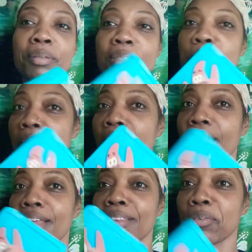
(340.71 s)
this is where I
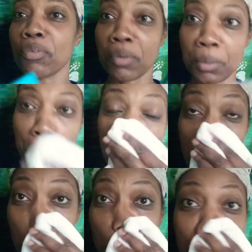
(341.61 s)
got this from.
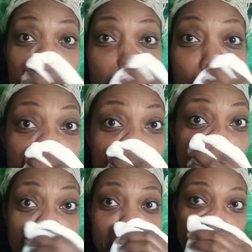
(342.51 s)
Y'all
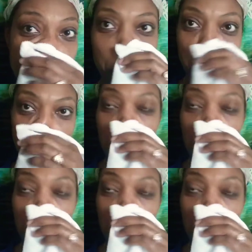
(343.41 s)
remember that